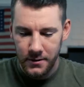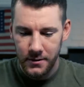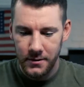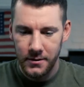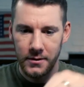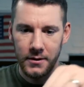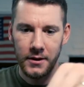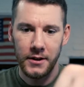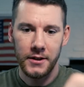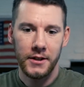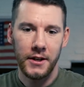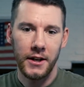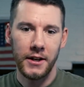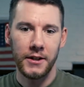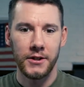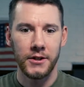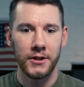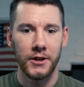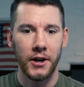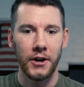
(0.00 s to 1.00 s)
So let's get it
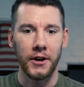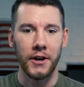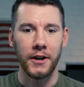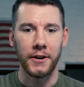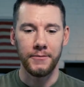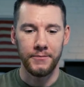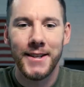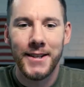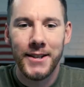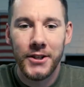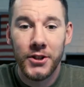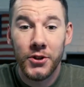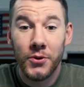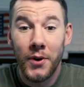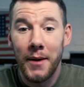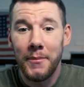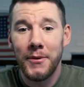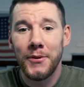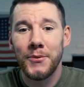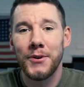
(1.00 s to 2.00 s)
started. So
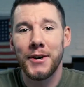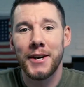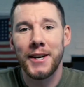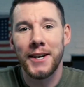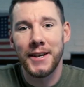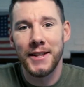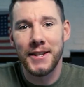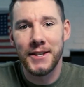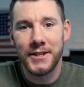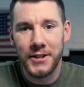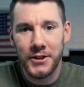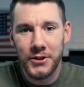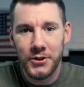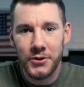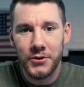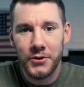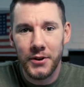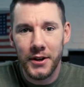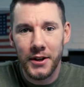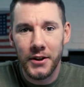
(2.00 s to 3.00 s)
I've been working in this
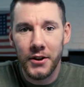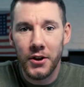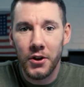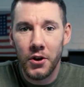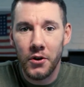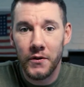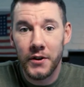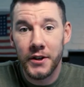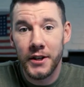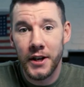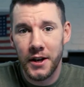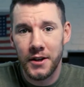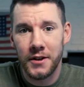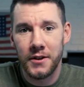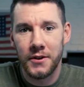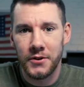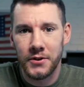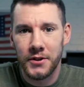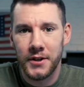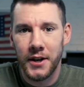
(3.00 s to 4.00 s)
industry a little over 10
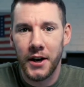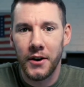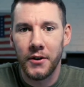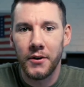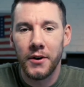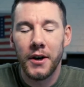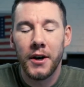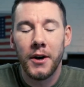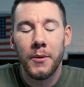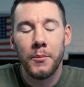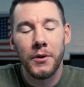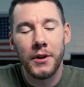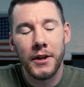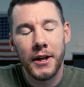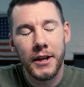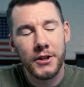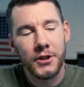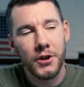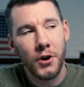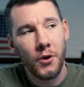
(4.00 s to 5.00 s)
years now, but
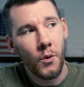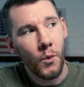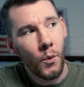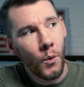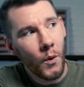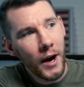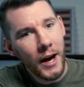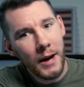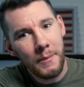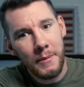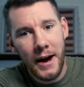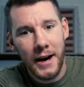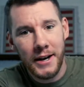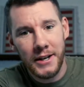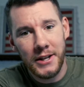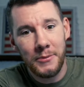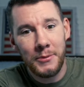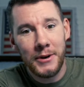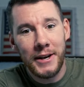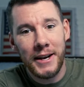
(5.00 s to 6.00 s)
let's go way back to
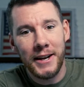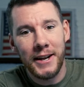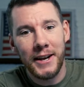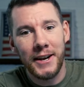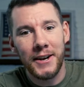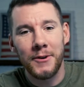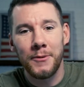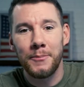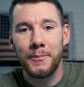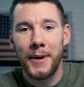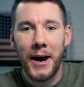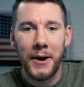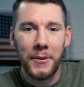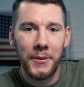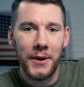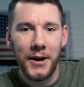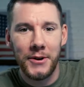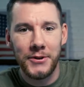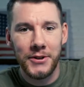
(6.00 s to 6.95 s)
the beginning, back when I was a